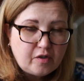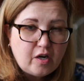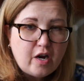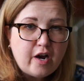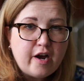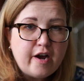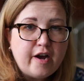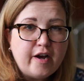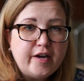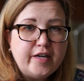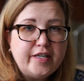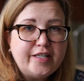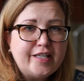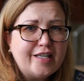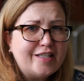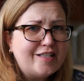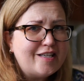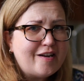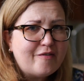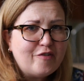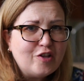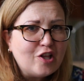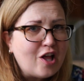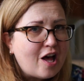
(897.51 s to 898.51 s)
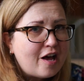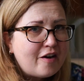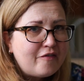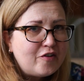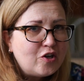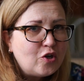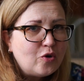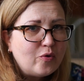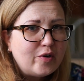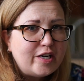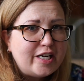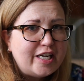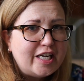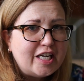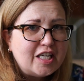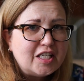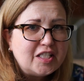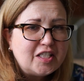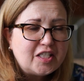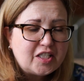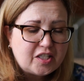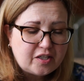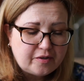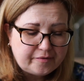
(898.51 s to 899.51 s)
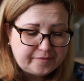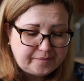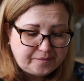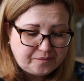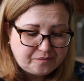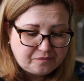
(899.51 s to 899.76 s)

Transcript: It doesn't have a lot of ingredients.